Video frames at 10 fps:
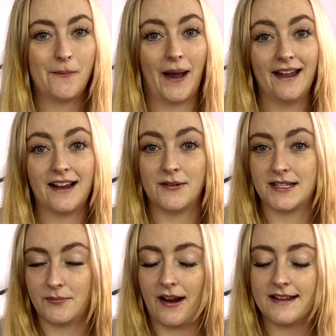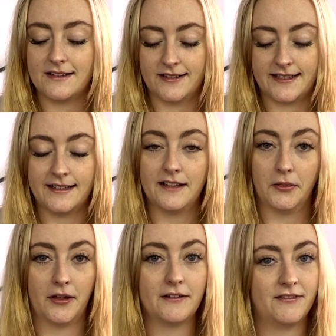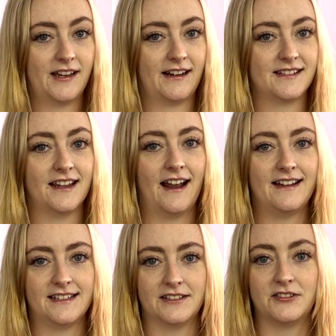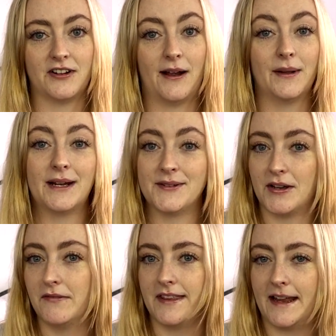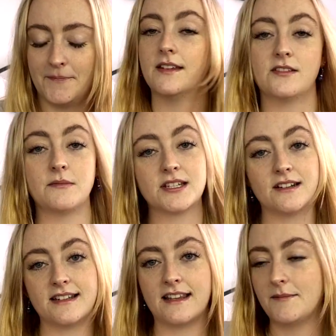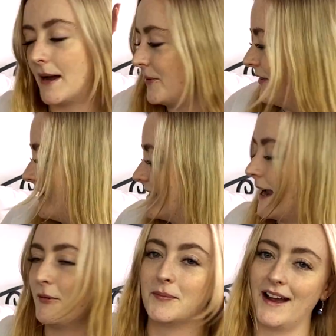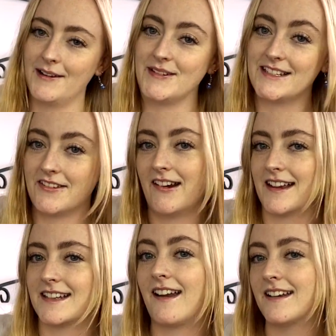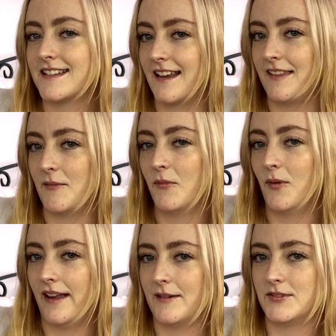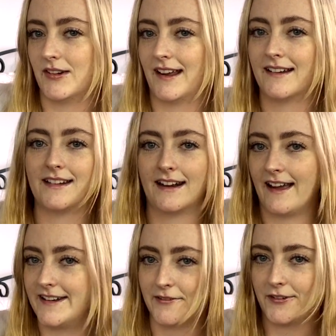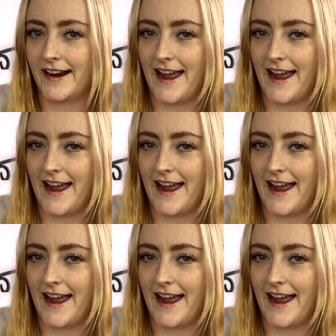but I was surprised there were still a lot of things that I didn't try while I was over there. So I'm just going to set them up on this table behind me so that you guys can kind of see them while I'm doing it, get an idea of what I